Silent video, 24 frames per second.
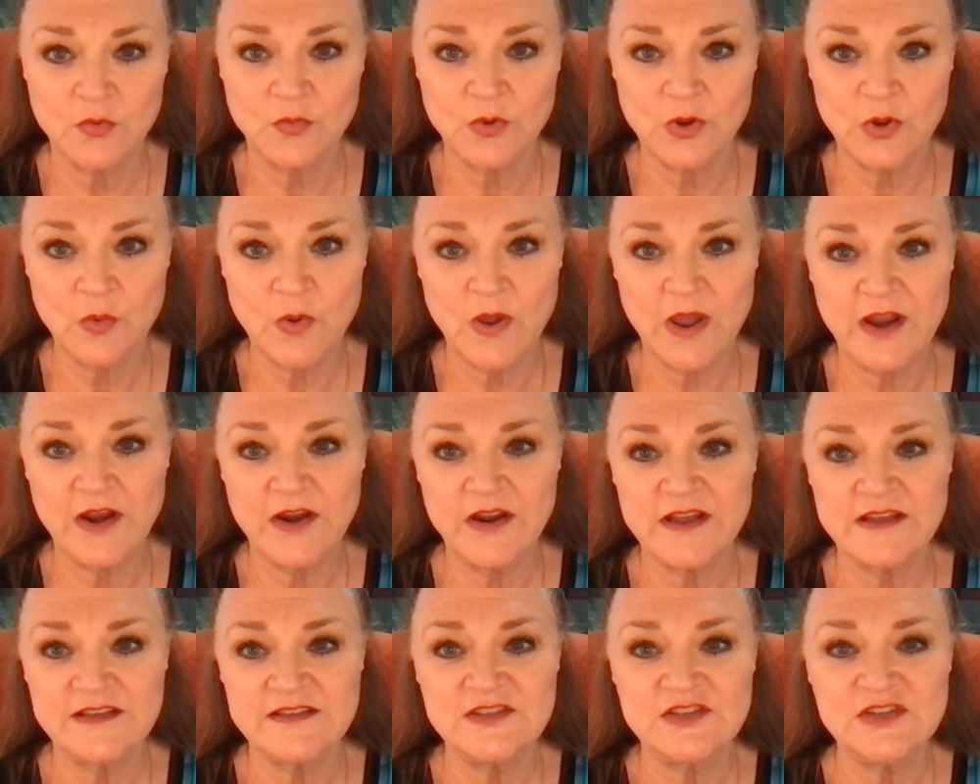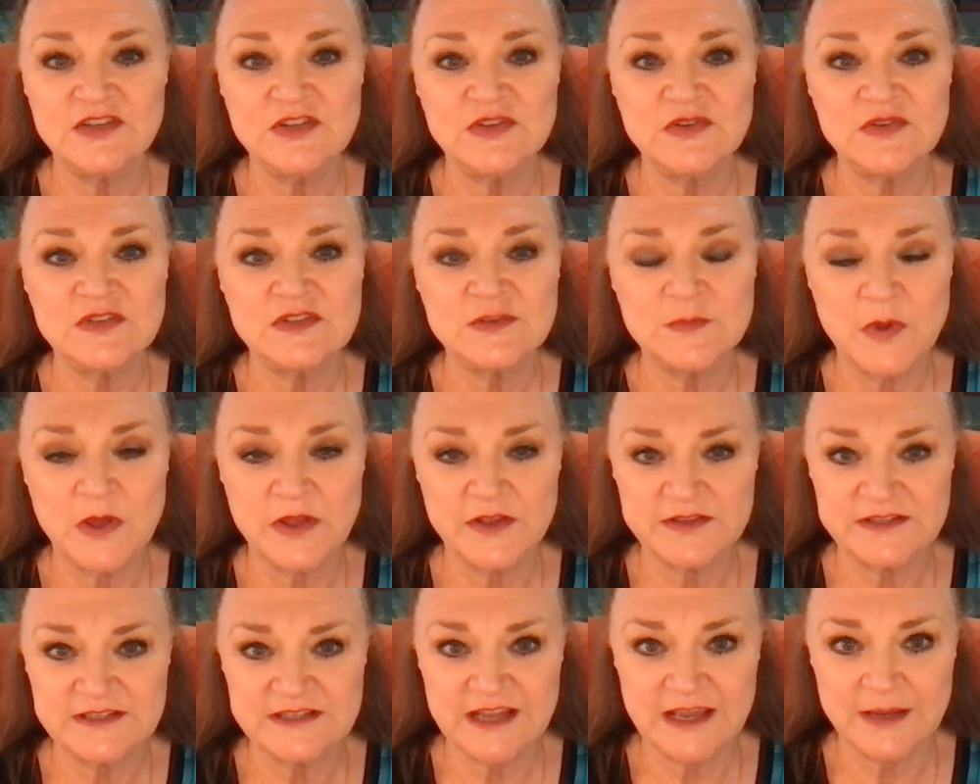require us to do small
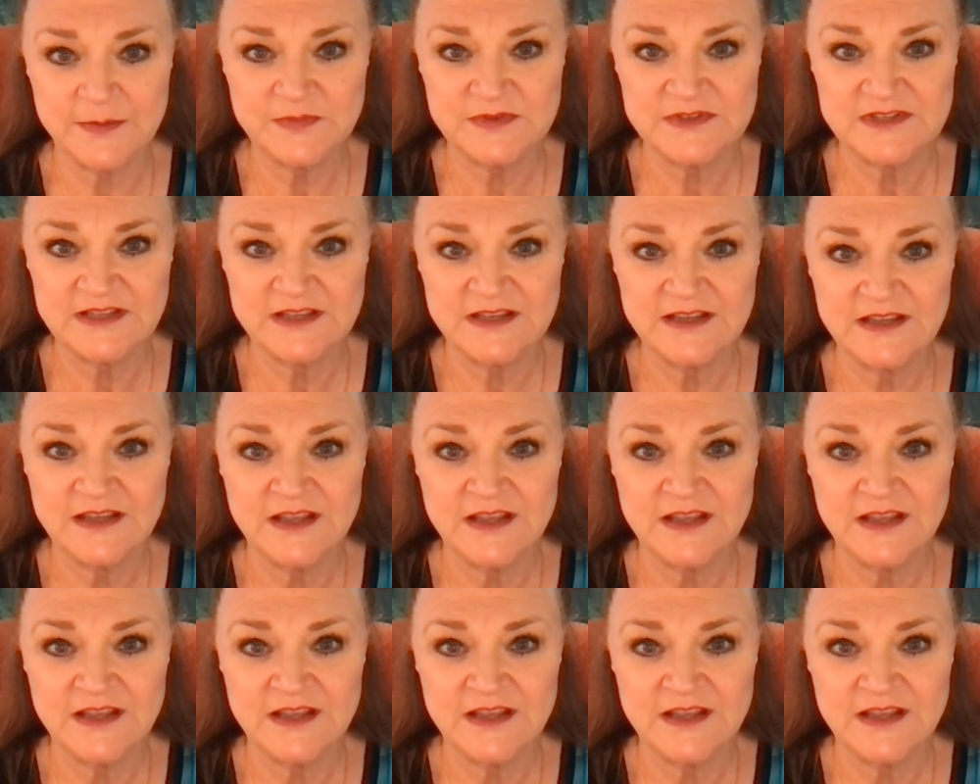steps.